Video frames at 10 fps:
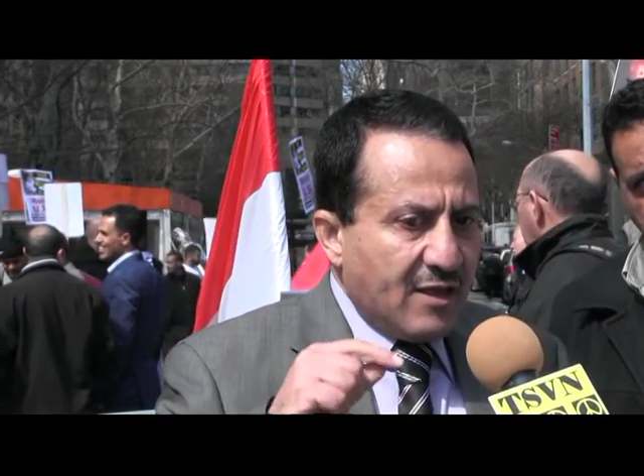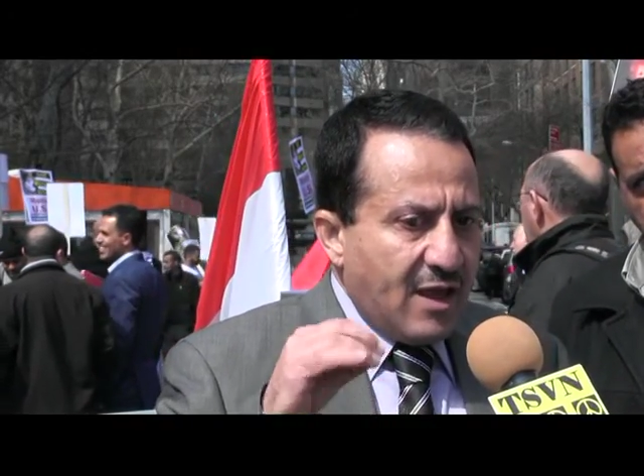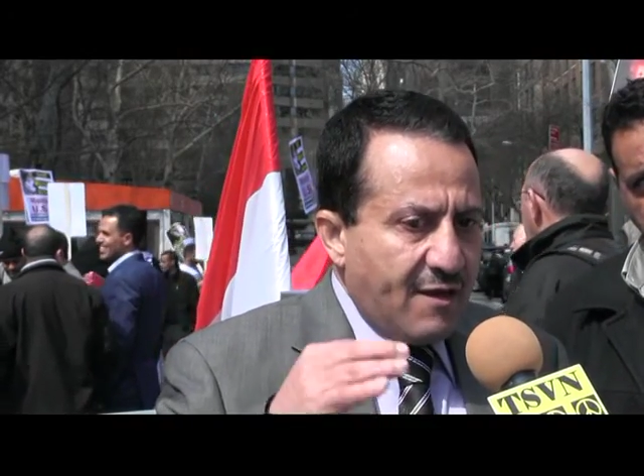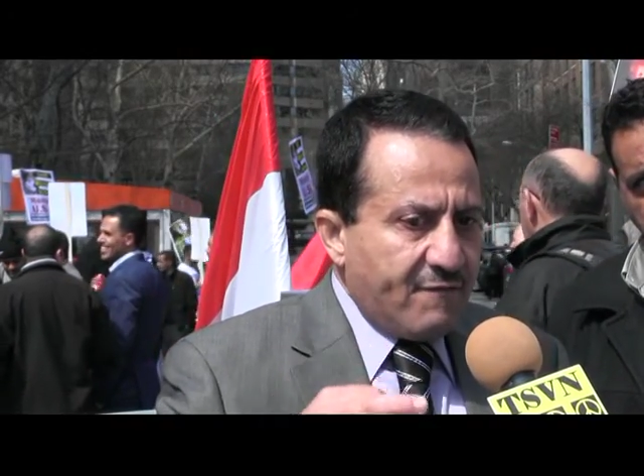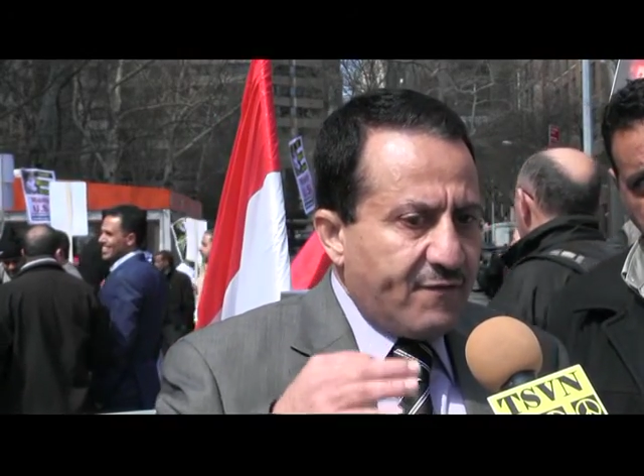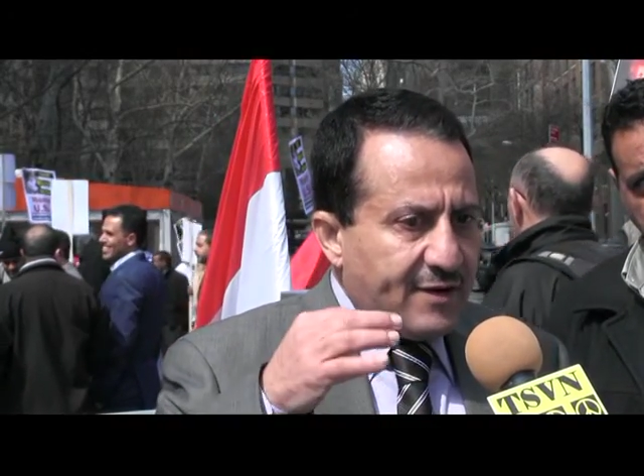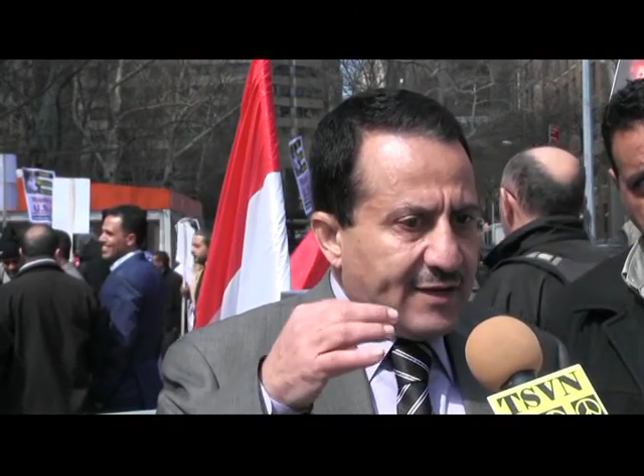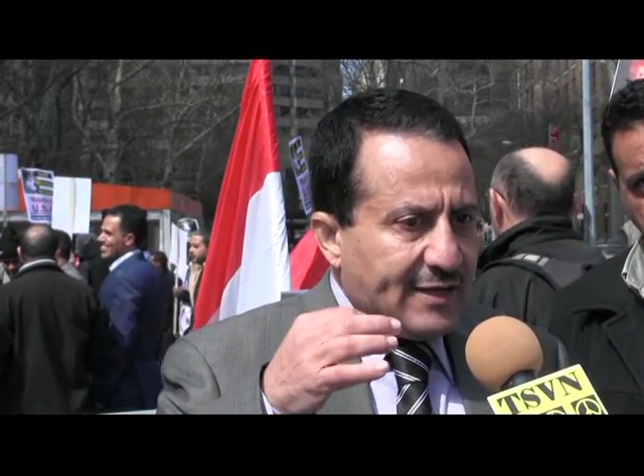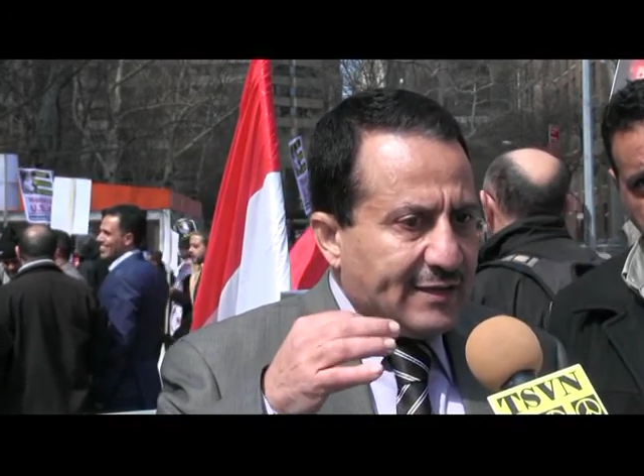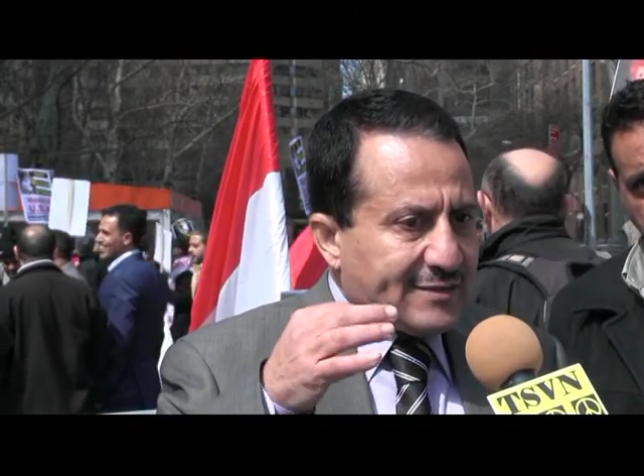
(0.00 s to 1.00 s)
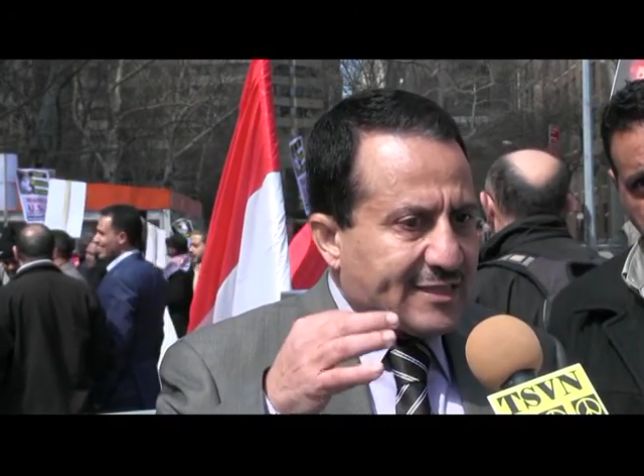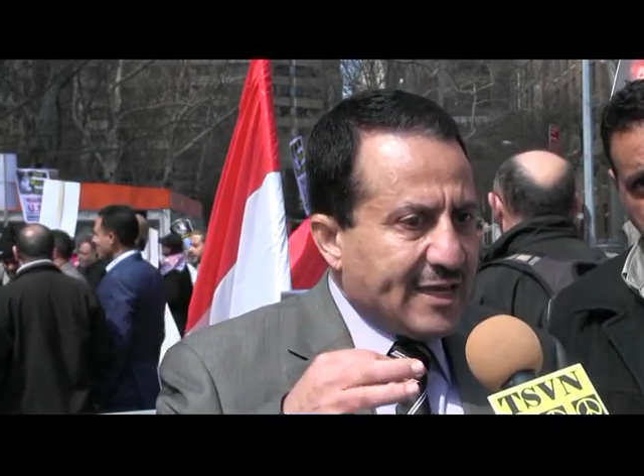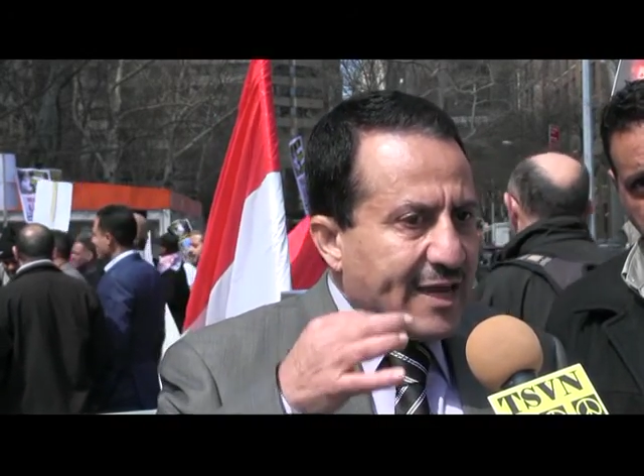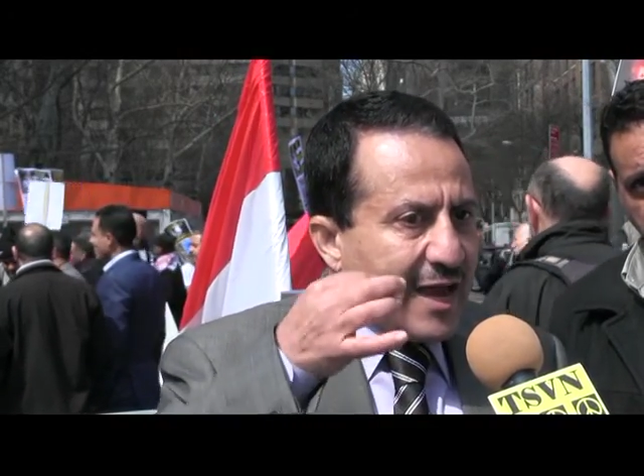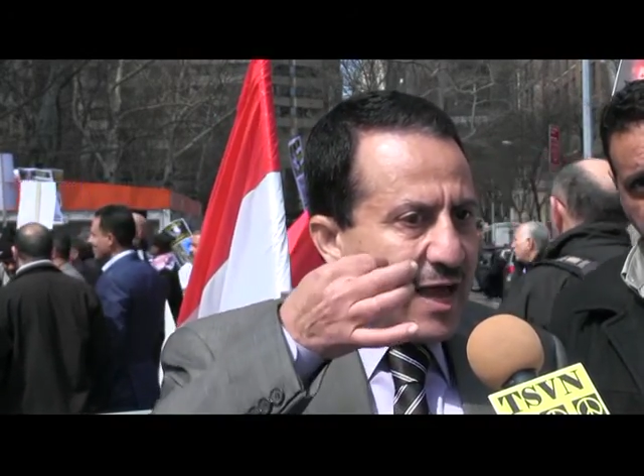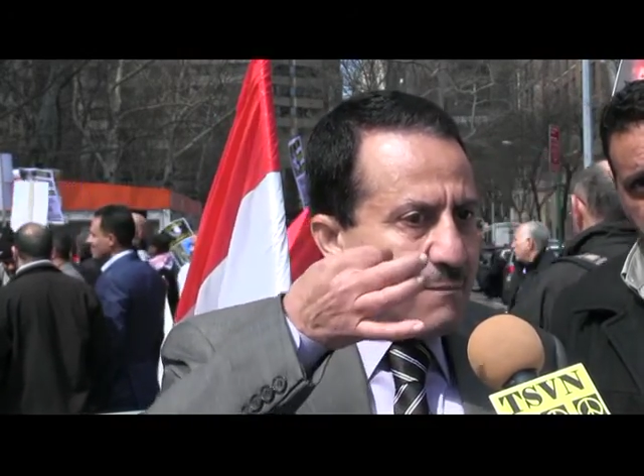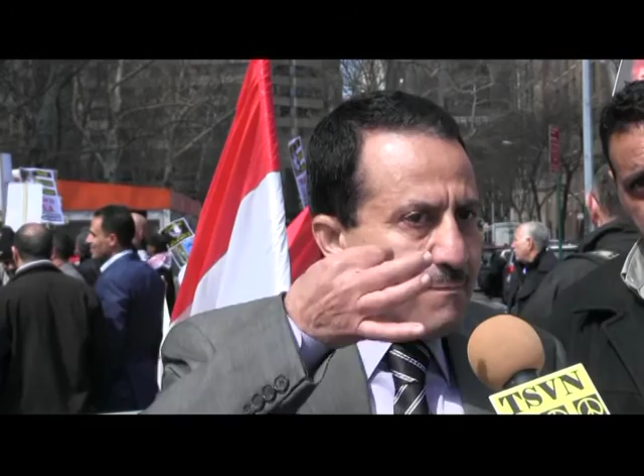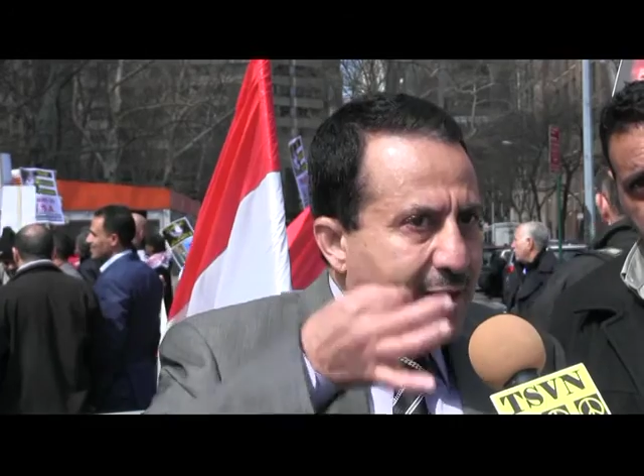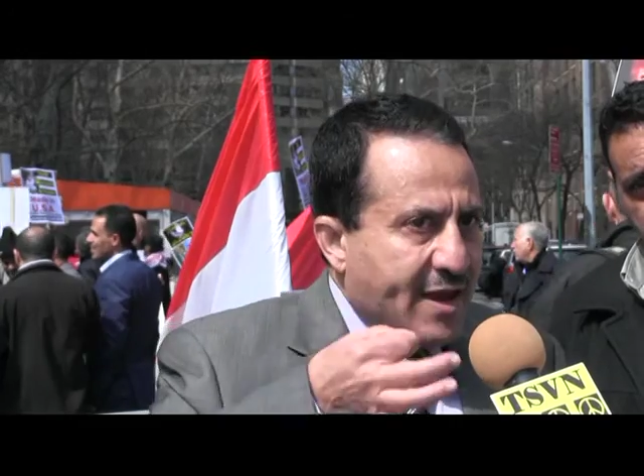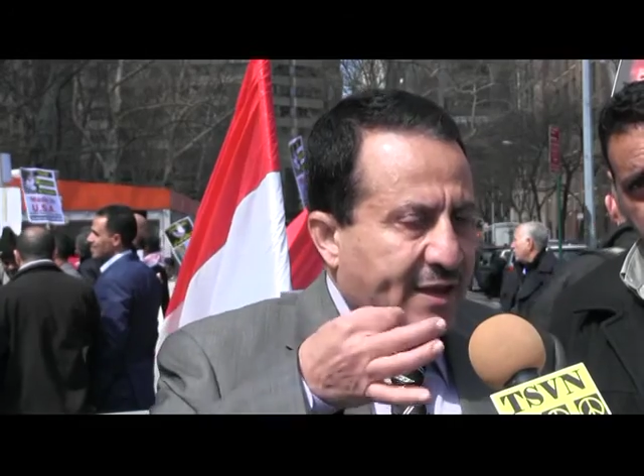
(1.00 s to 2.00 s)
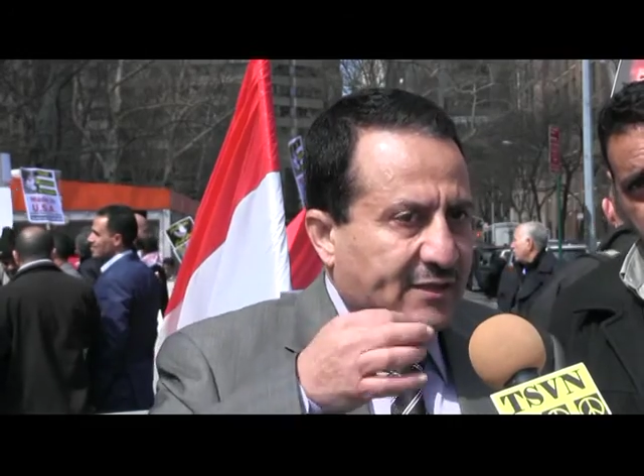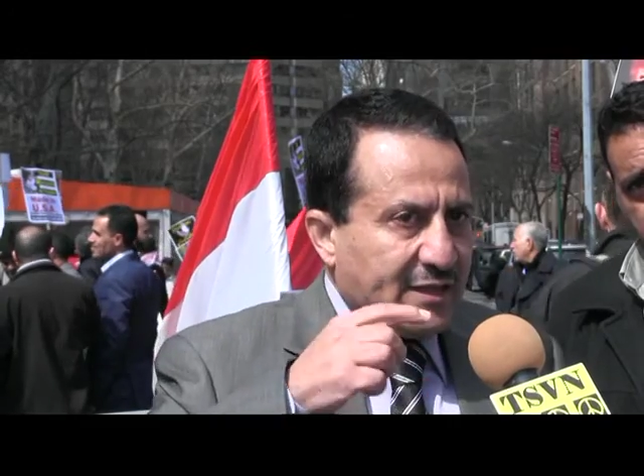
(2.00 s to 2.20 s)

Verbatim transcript: every single minute.